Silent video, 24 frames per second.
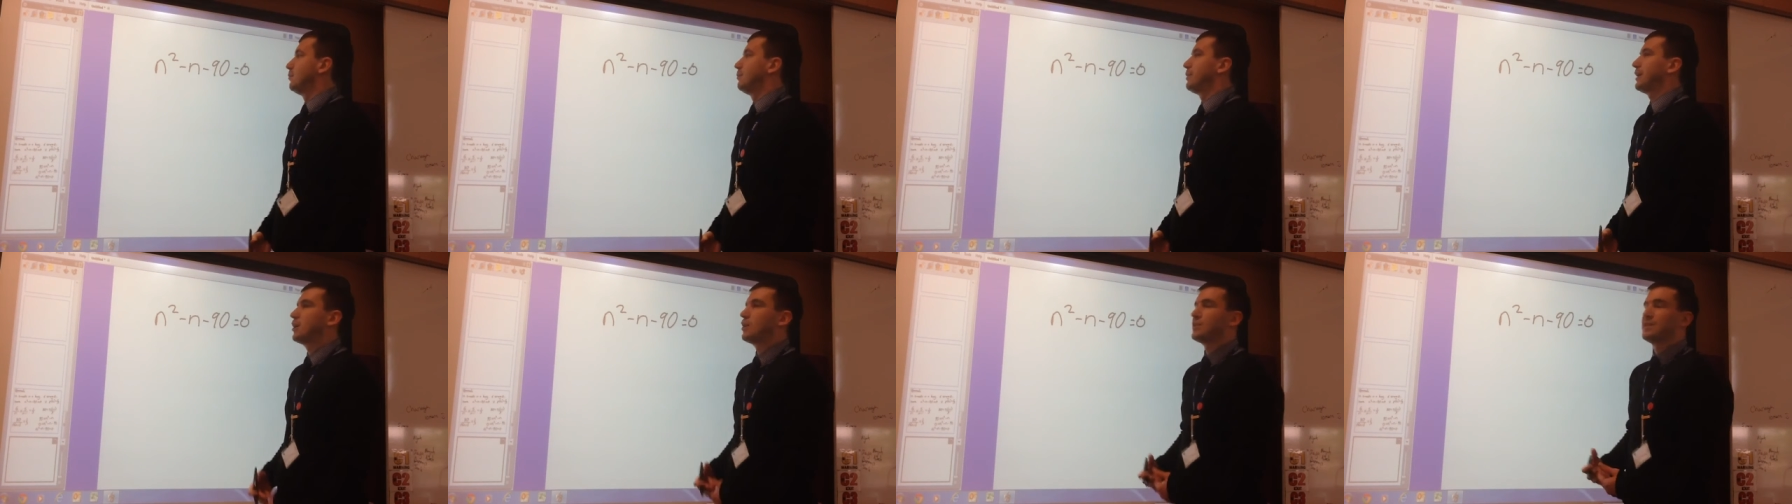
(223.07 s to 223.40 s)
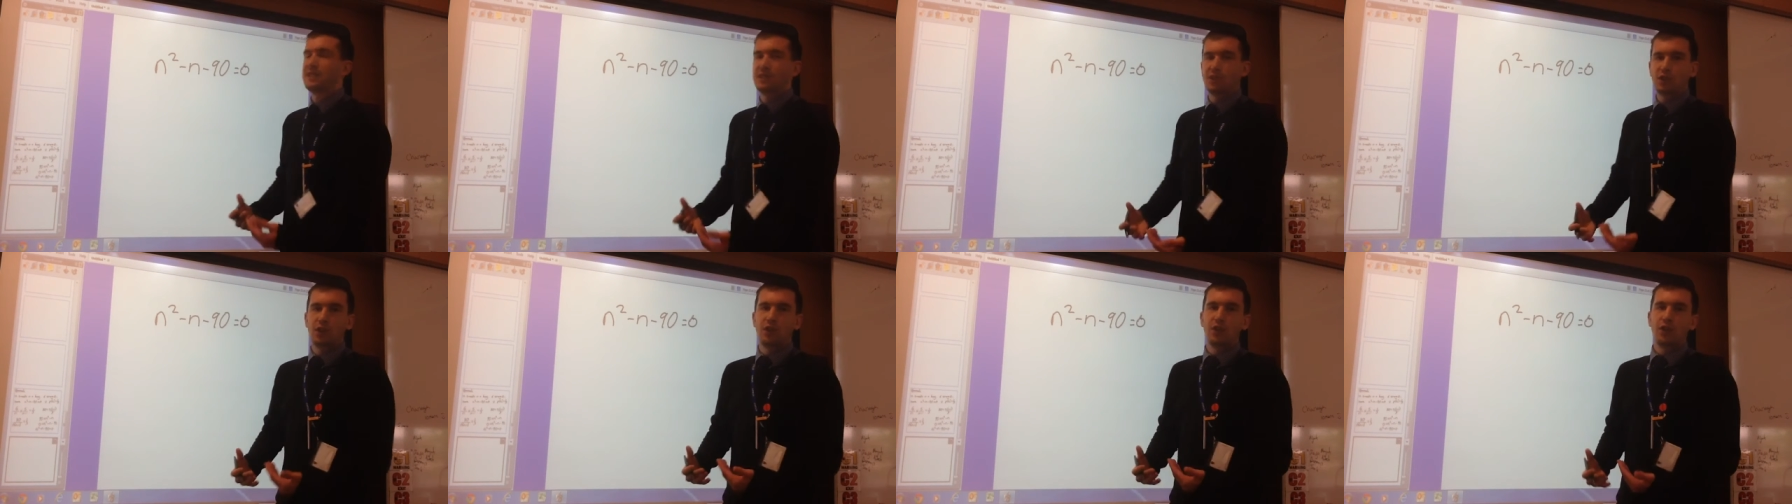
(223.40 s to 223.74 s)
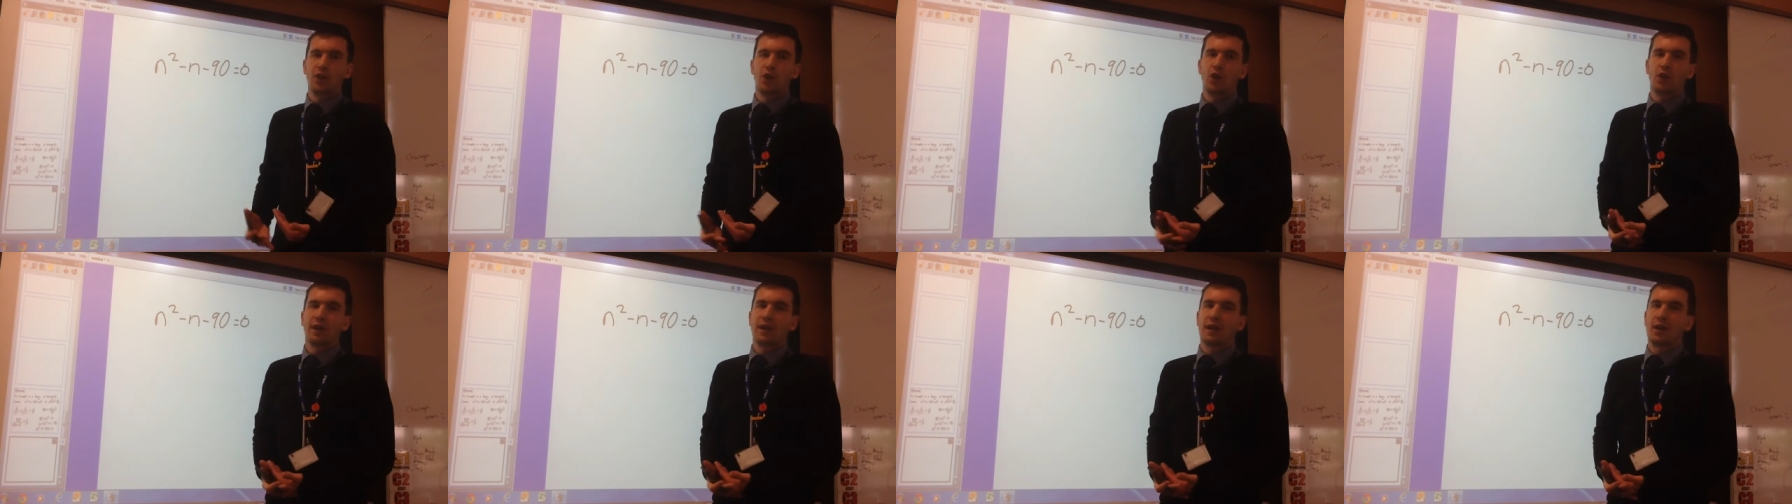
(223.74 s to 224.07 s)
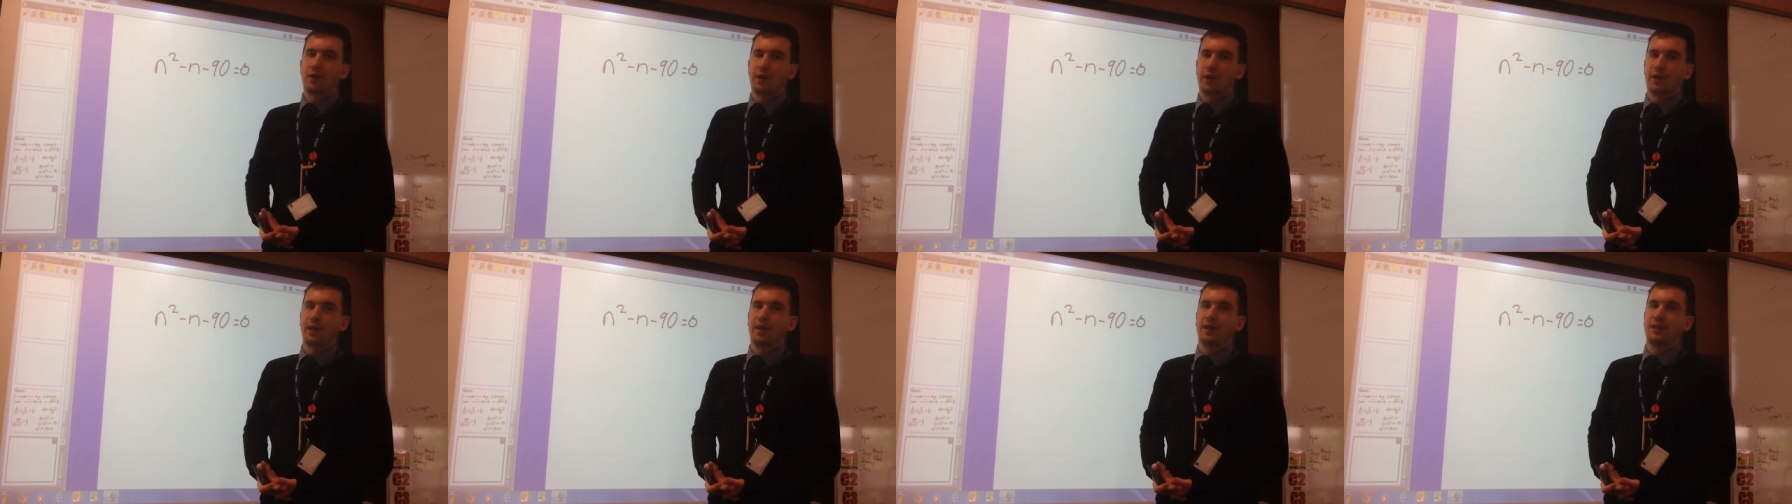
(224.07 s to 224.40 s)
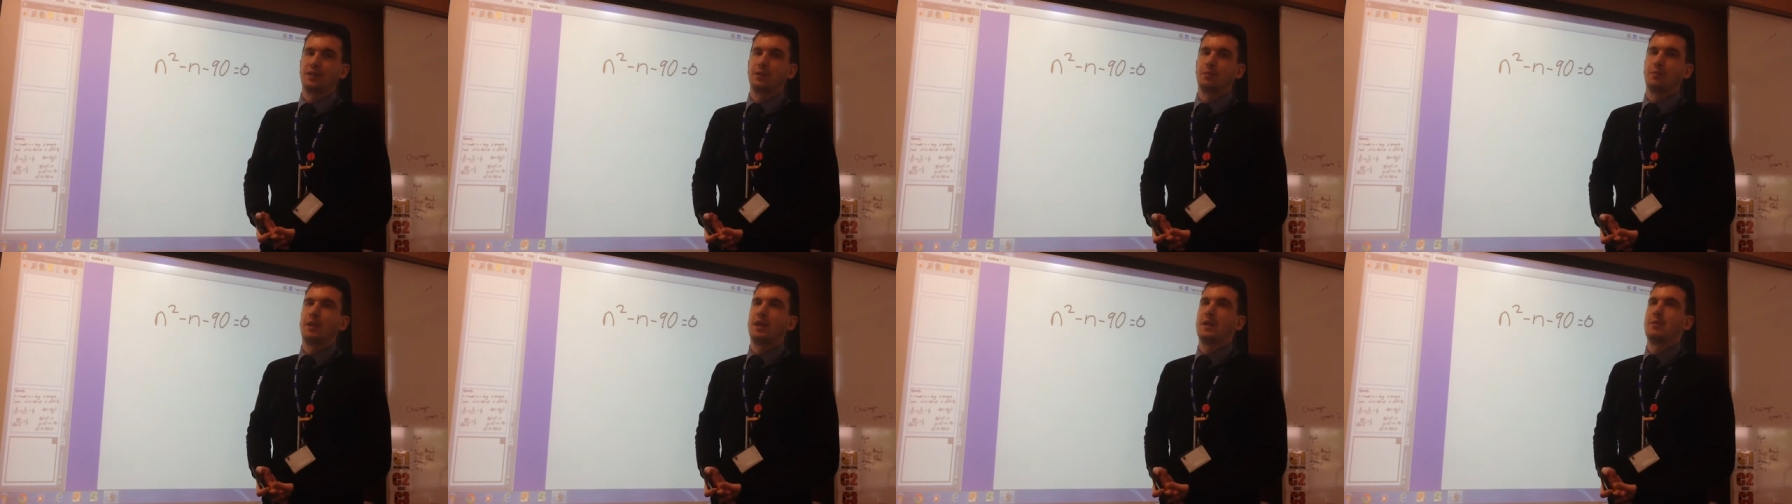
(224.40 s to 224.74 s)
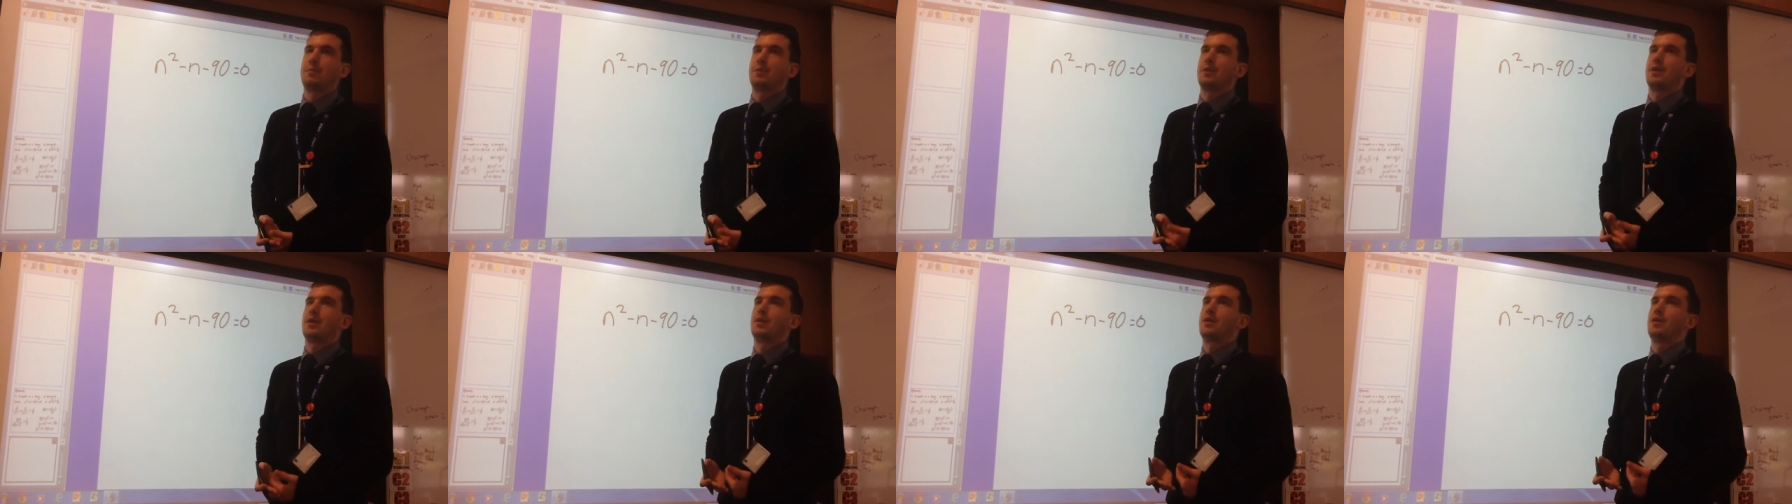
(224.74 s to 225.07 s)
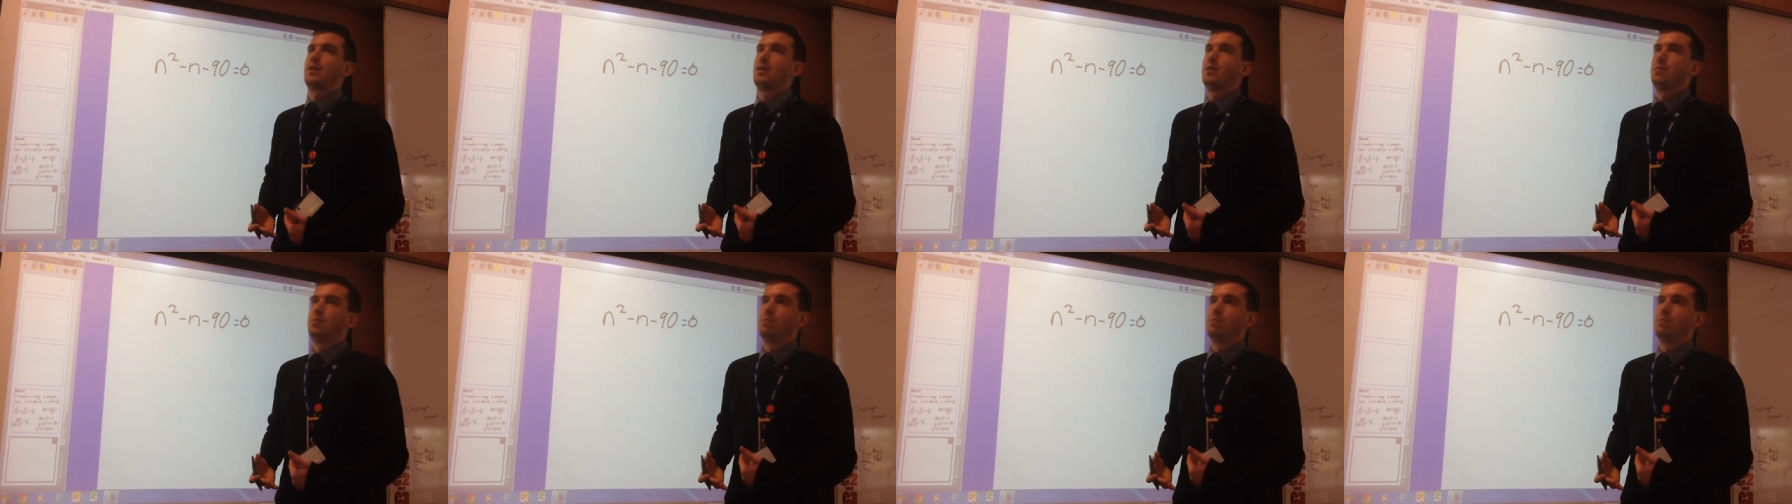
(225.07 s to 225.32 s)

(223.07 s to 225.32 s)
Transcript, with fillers: Because it's on the non-calculator paper,